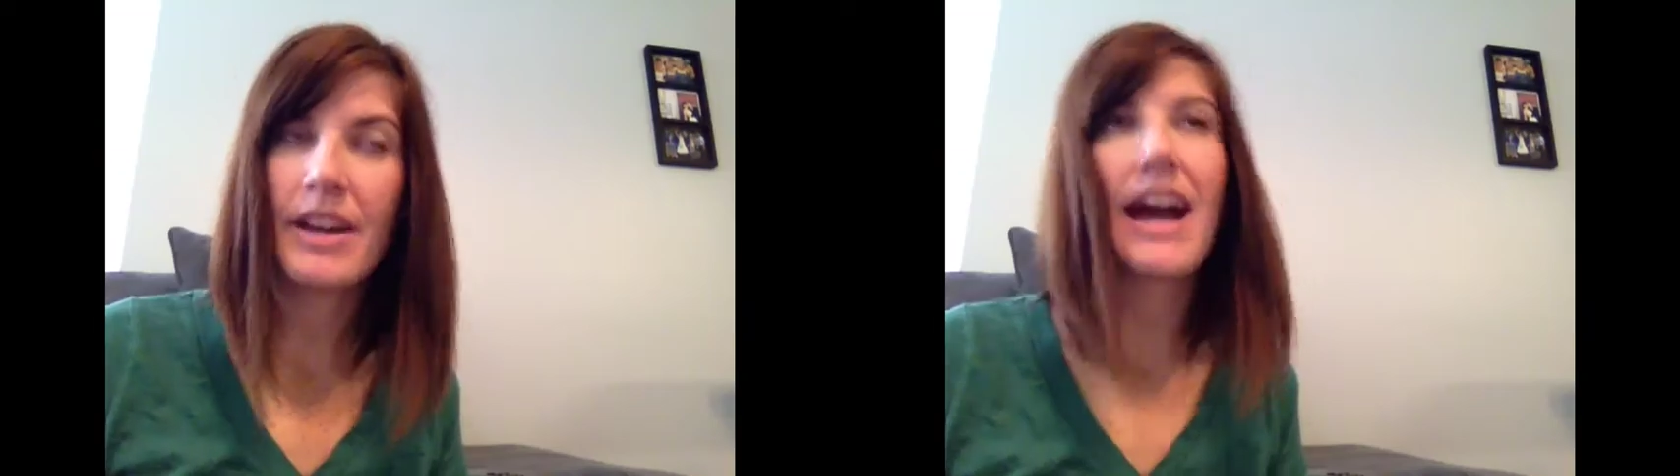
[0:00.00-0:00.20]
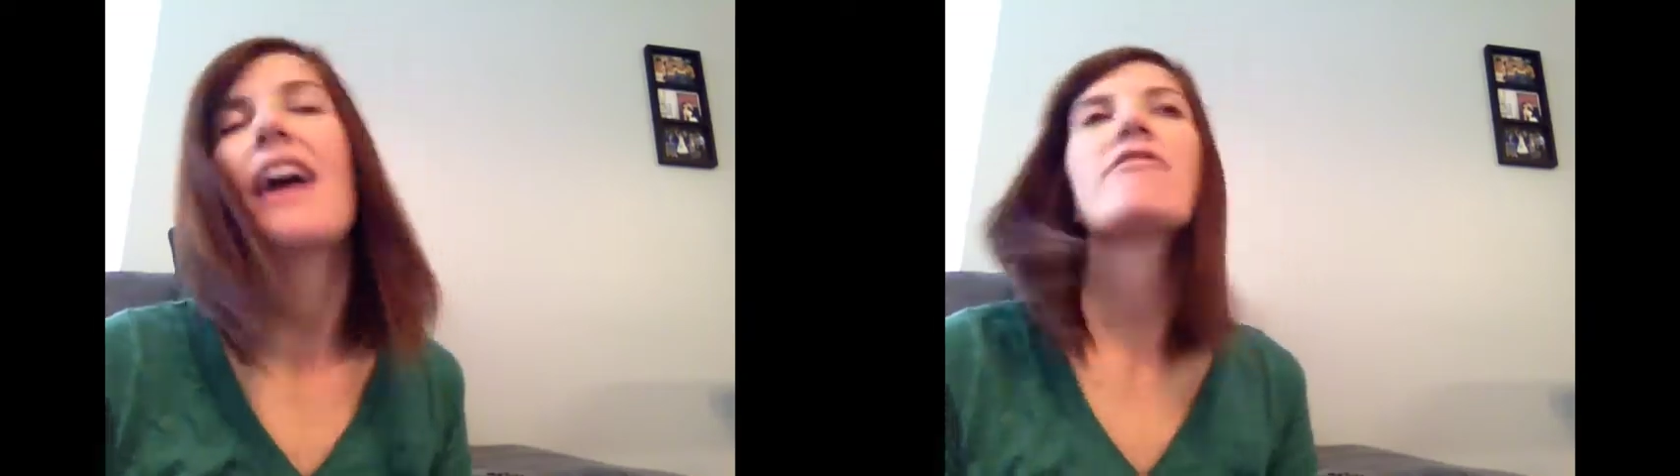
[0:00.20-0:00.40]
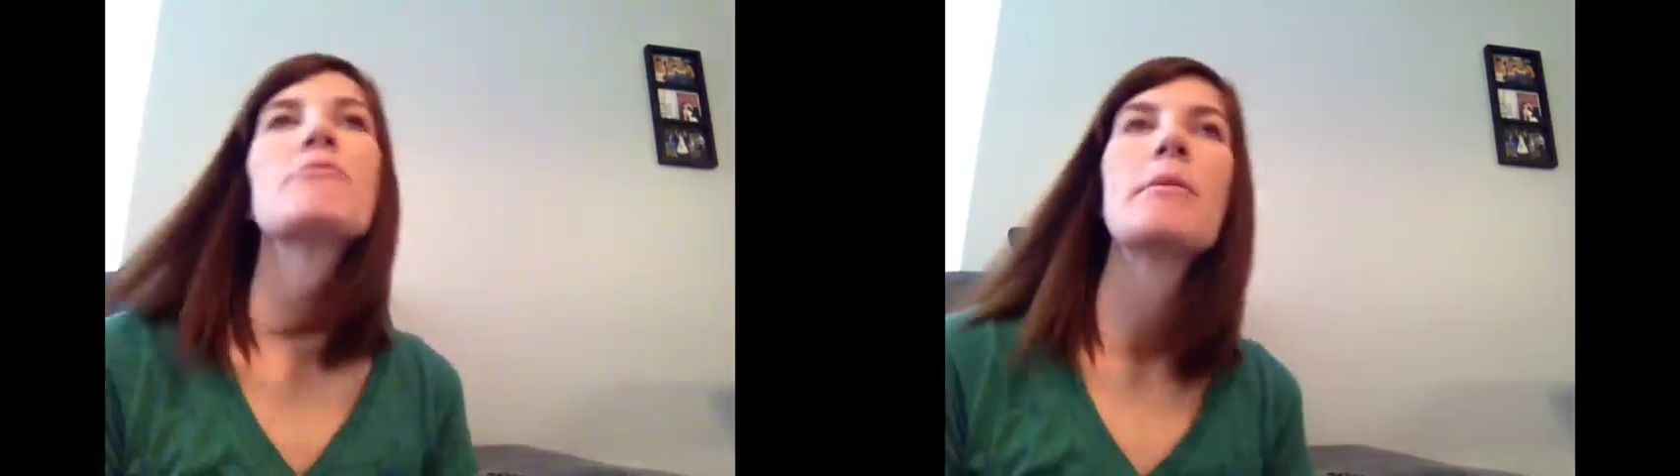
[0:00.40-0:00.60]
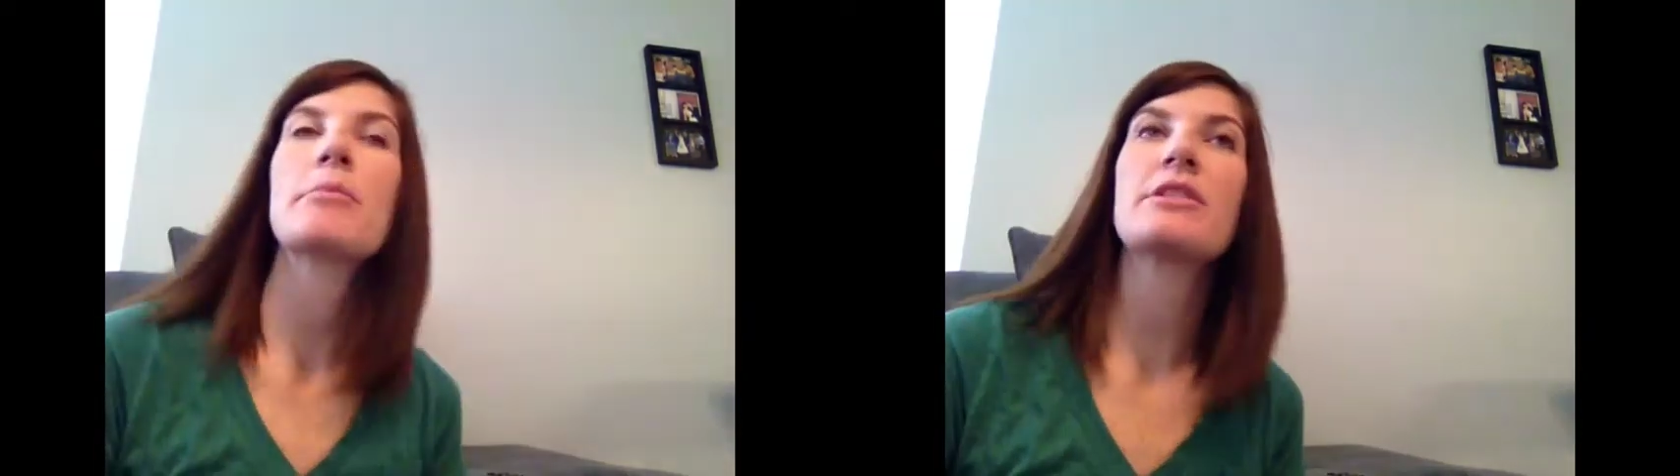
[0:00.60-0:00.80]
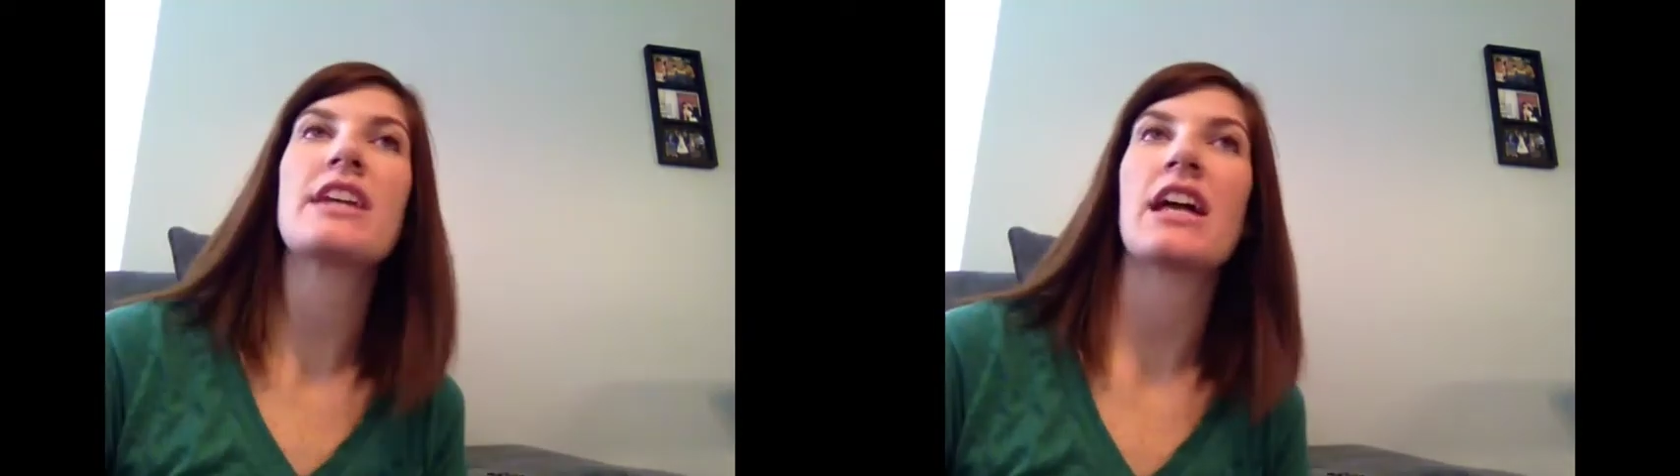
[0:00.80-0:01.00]
I
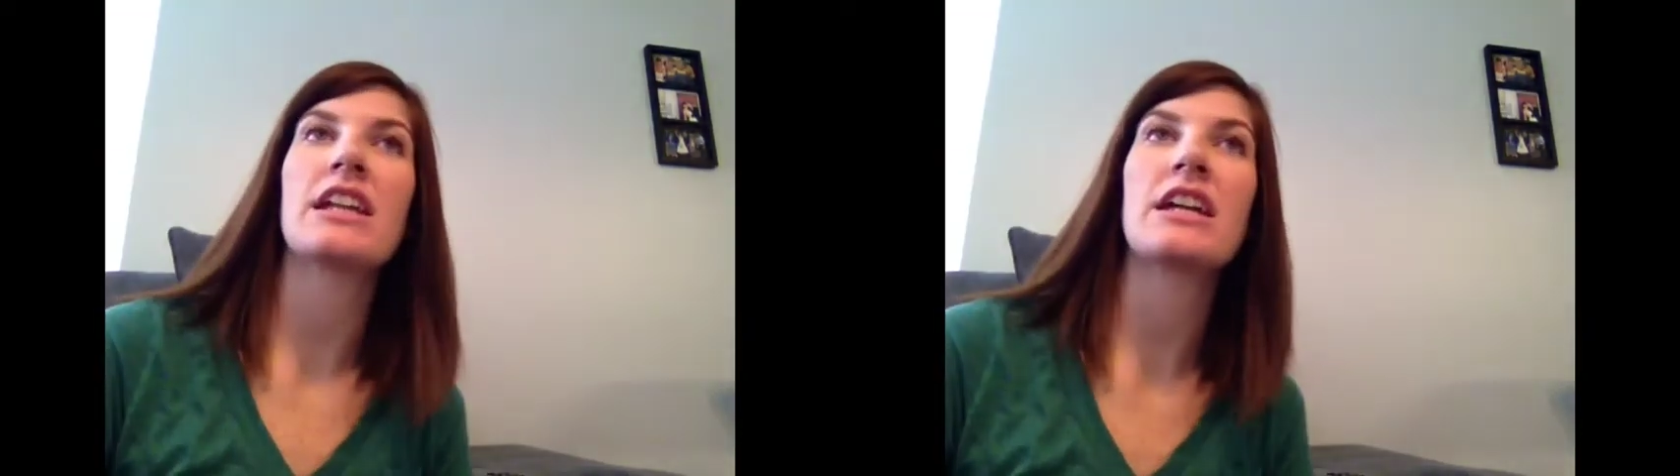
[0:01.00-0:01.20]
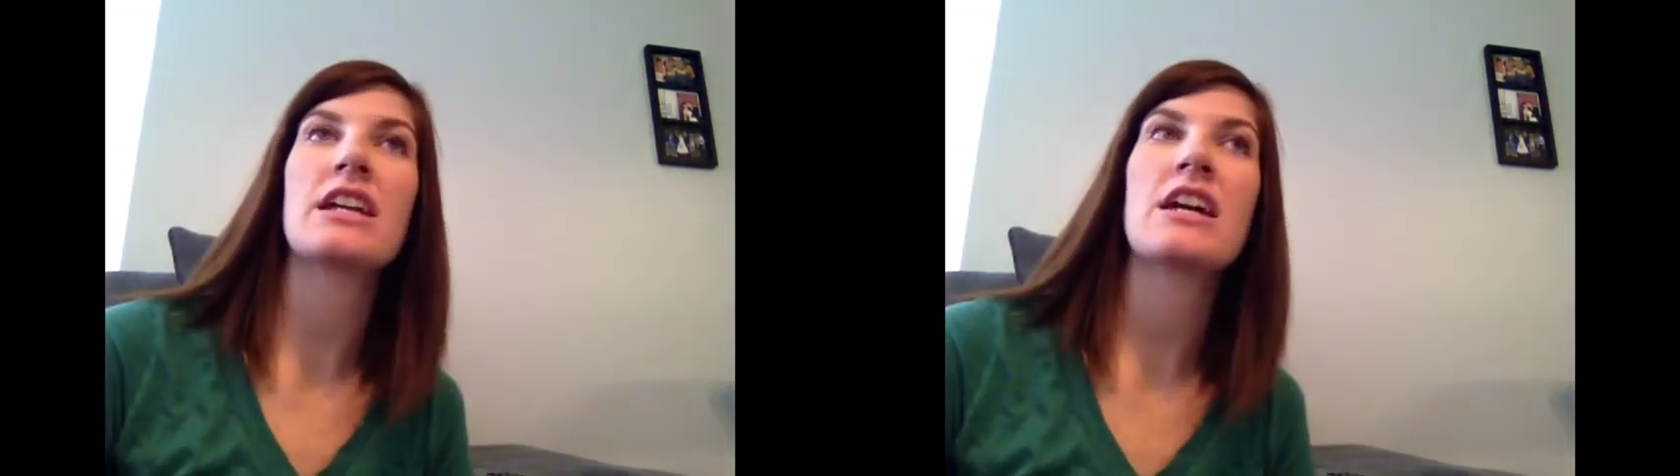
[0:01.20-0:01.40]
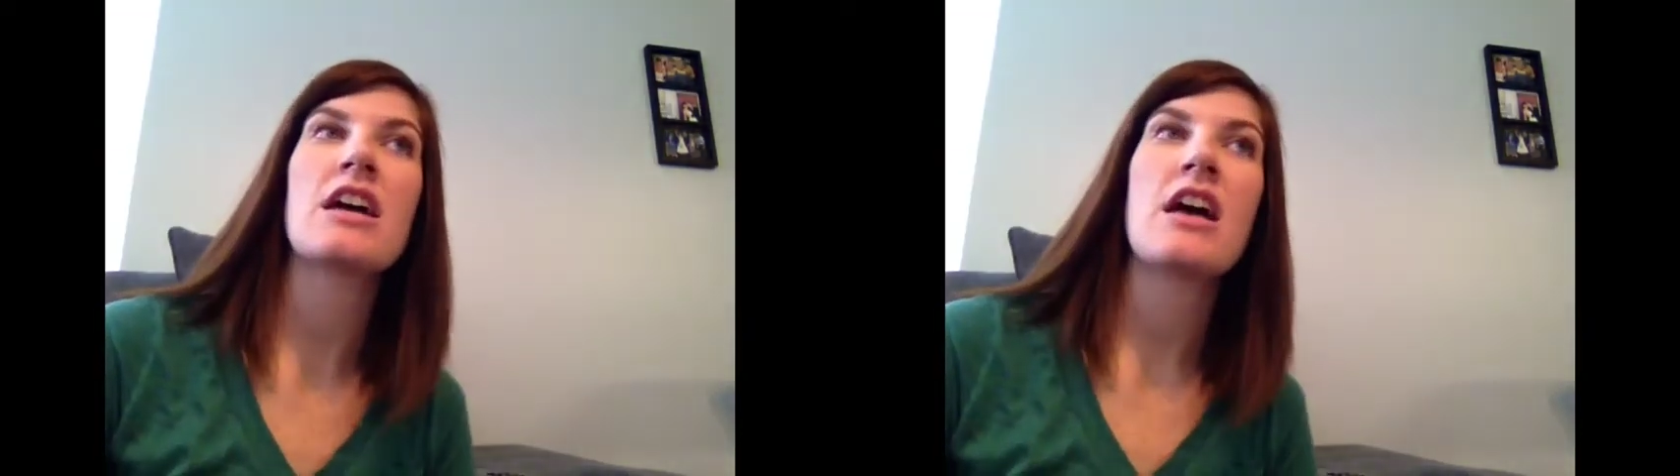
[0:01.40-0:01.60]
remember telling